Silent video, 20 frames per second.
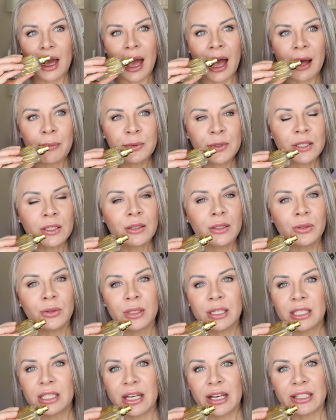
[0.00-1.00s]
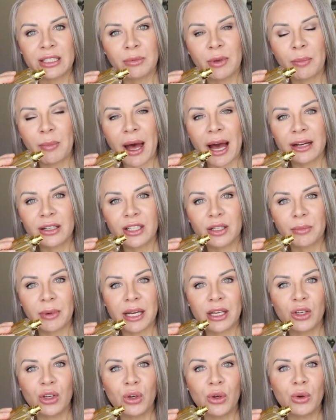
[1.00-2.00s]
absolutely takes me back to
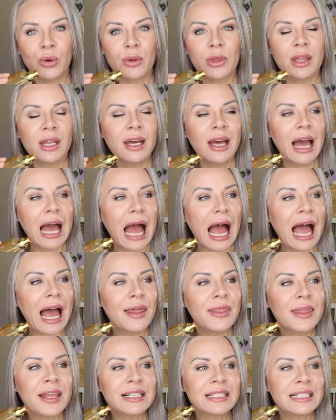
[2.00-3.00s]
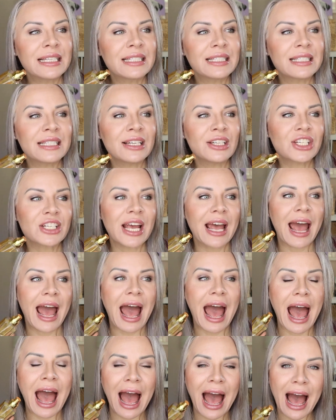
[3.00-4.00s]
my youth. And this is such a
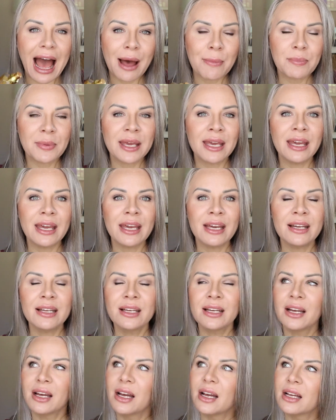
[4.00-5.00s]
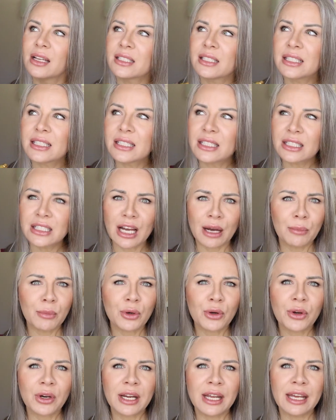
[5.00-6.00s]
happy,
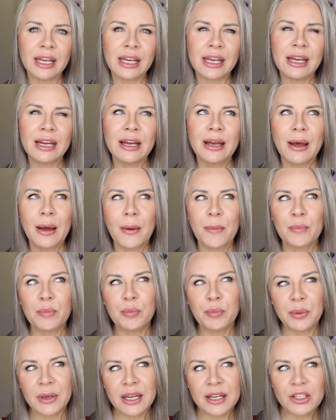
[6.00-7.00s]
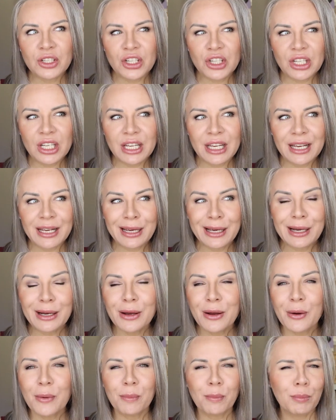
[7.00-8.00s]
summery,
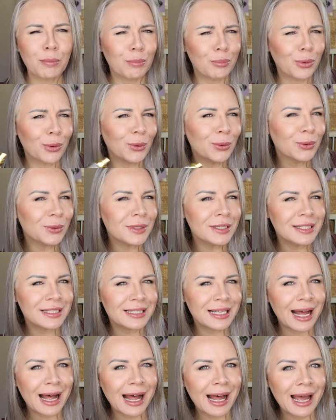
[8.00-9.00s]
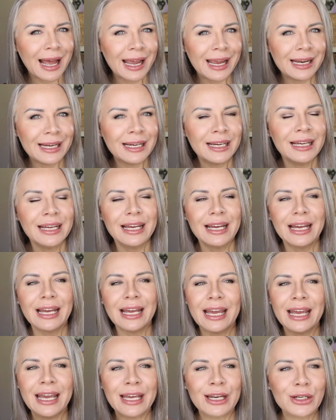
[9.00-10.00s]
beachy, poolside,
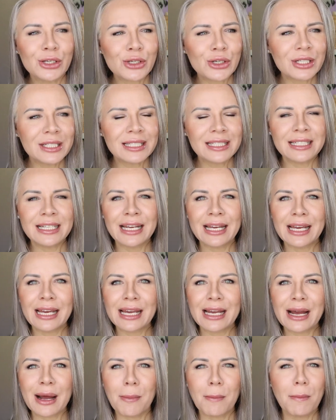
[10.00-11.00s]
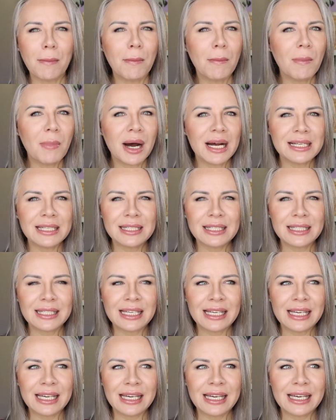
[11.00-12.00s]
interesting,
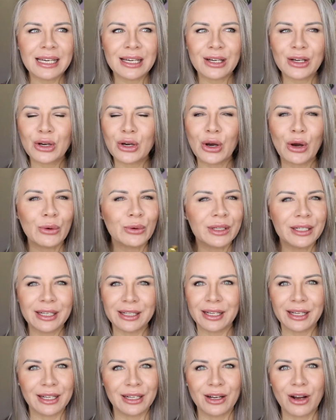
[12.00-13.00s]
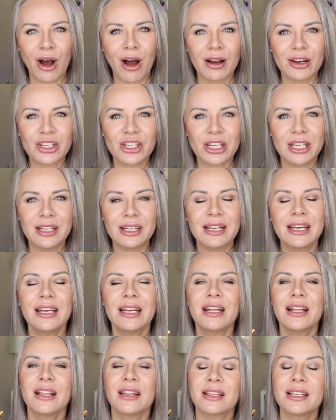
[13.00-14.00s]
musky, coconutty concoction.
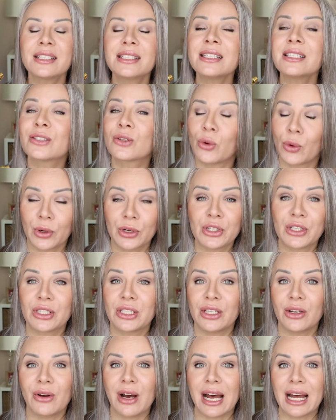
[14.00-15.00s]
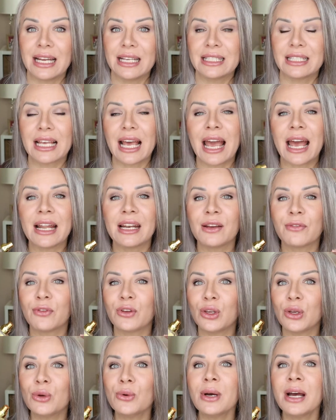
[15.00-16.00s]
This is gorgeous, you guys. And if
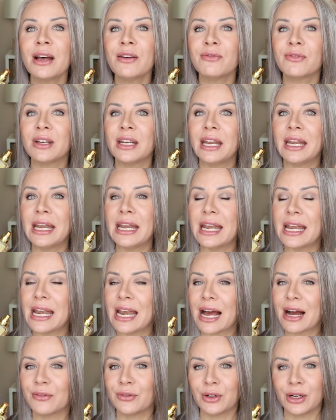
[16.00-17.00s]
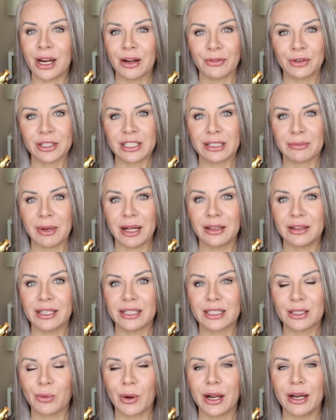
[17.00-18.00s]
you have never ever smelled
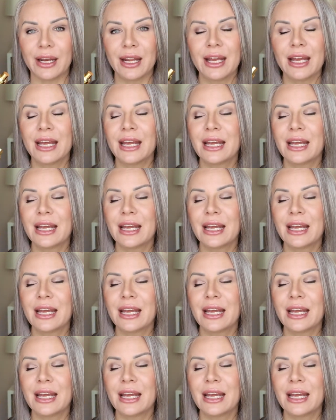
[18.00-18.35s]
this one,